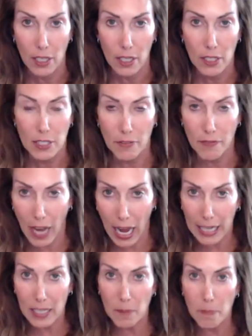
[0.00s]

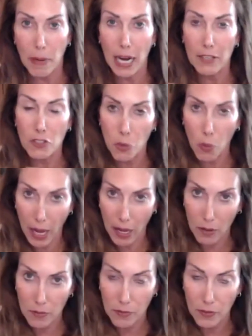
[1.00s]
divide it by
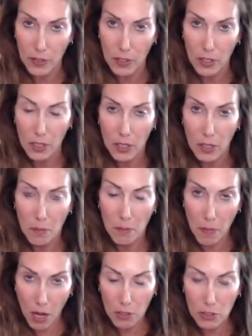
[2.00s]
12,
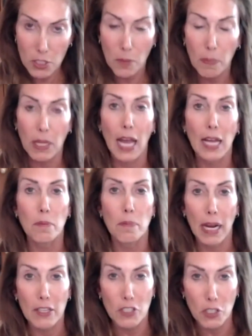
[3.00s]
multiply it
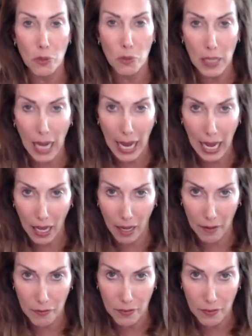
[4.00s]
by
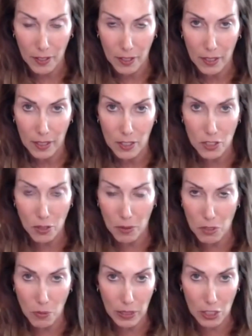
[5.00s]
2.5, so
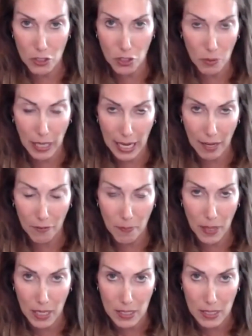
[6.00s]
it's really 2.5
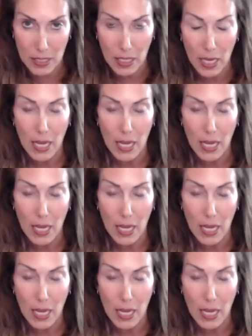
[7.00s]
months.